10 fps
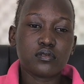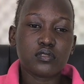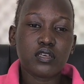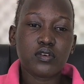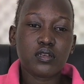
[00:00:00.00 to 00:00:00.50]

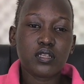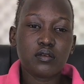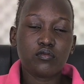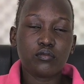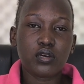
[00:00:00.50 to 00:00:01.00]
given them
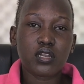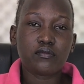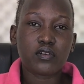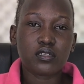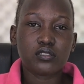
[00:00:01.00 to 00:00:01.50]

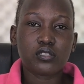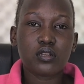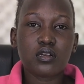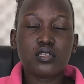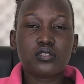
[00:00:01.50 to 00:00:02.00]
whatever, so
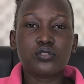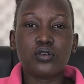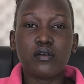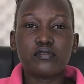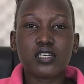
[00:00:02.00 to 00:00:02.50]
long as you
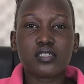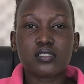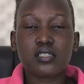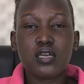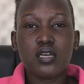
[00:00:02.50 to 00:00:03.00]
have touched
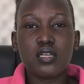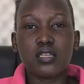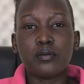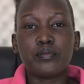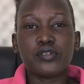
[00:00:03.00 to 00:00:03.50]
the
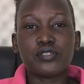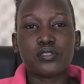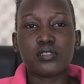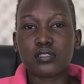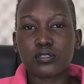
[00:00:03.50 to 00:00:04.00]

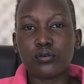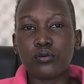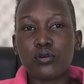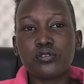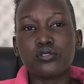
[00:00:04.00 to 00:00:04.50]
patient or
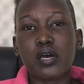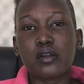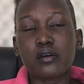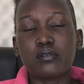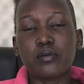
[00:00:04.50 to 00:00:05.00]
gone
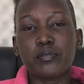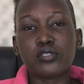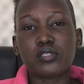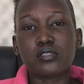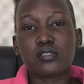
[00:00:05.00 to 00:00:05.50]
around the
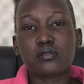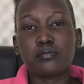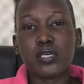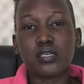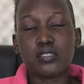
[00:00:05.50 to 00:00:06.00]
patient's
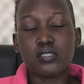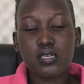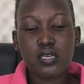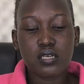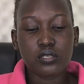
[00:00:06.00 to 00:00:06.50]
bed,
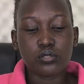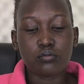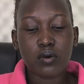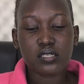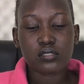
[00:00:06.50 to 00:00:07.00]
you
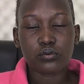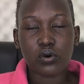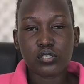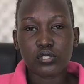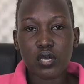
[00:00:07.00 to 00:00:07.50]
must
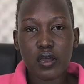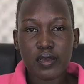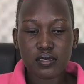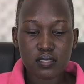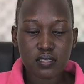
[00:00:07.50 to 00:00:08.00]
wash your
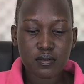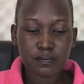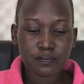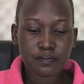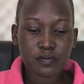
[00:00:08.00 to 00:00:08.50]
hands,
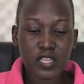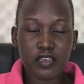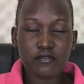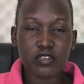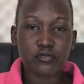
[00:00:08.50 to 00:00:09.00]

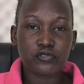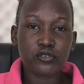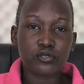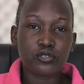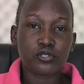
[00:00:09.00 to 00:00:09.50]
even before you
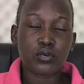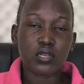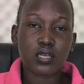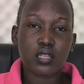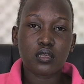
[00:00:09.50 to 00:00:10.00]
go to
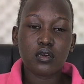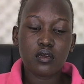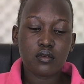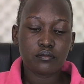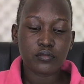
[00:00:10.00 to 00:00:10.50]
another
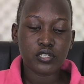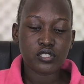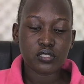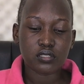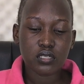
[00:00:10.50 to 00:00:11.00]

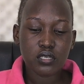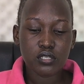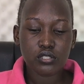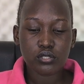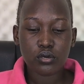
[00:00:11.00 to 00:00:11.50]
patient.
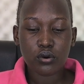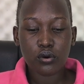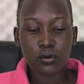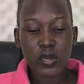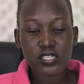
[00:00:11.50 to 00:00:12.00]
So
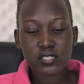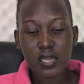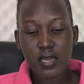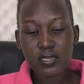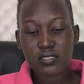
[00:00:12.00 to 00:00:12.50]
washed
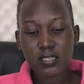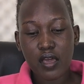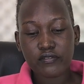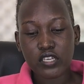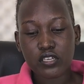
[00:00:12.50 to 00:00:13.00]
hands
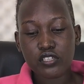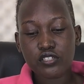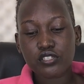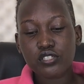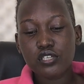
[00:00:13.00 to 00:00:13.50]
after
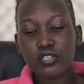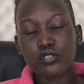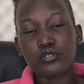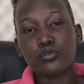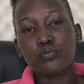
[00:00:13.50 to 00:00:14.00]
each
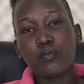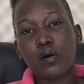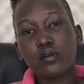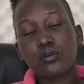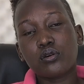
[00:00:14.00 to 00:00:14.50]

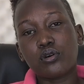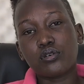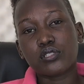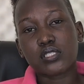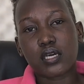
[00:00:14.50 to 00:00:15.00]
newborn
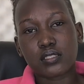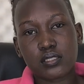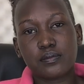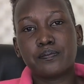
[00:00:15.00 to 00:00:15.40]
contact.